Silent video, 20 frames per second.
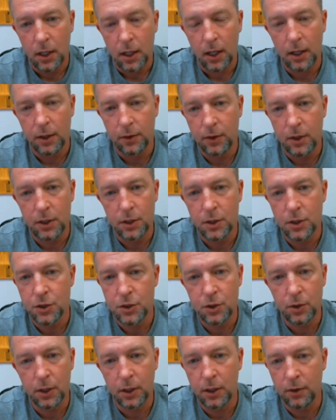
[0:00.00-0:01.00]
And then just
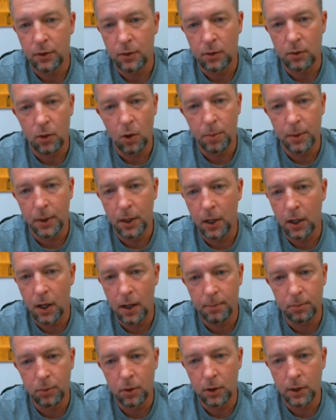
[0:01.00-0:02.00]
you could either open it
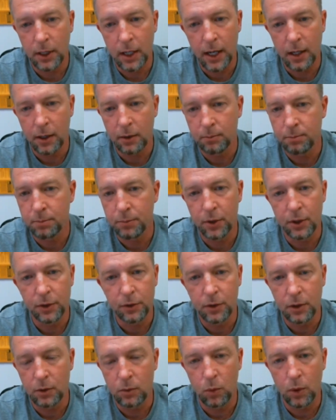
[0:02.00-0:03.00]
up, look at it, print
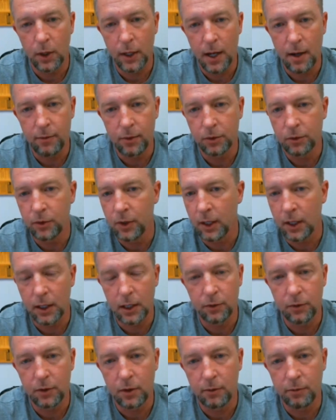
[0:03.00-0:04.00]
it, whatever, take it
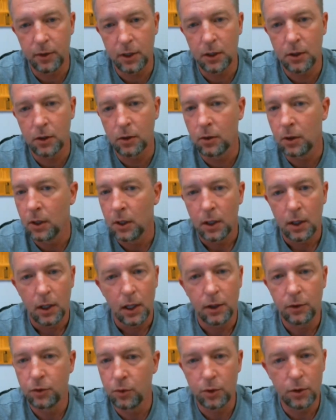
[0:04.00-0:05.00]
out to your vehicle,
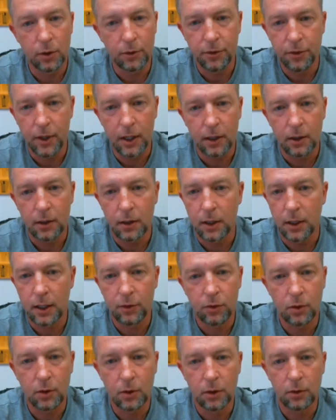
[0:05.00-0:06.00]
and do your thing. And
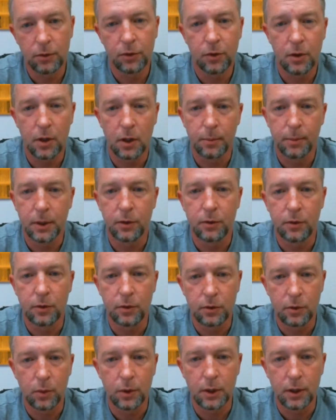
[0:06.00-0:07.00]
that's all there is going to be to
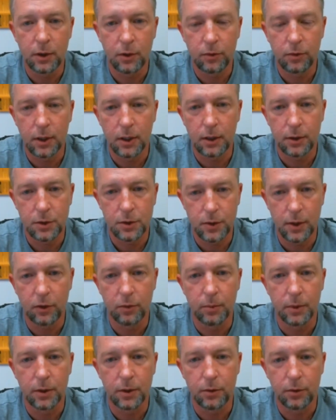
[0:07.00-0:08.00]
doing these uh,
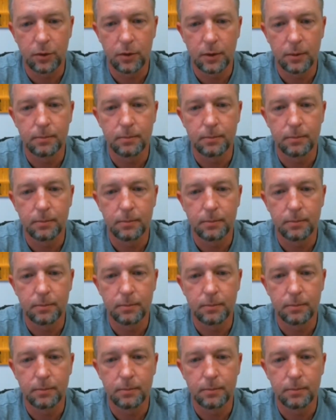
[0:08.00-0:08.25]
transmitters.